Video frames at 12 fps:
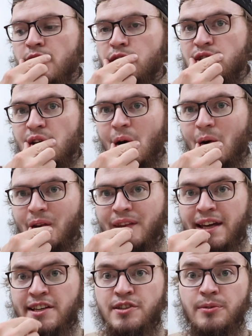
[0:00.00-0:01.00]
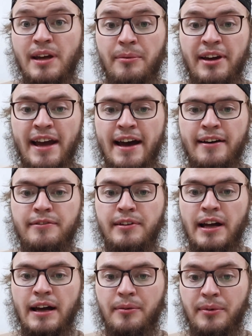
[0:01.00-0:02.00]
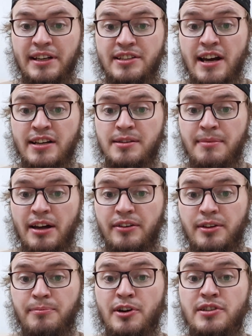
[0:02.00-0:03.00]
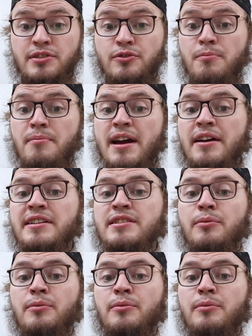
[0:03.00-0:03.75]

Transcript: So the issue that we have when he talks about the person who marries a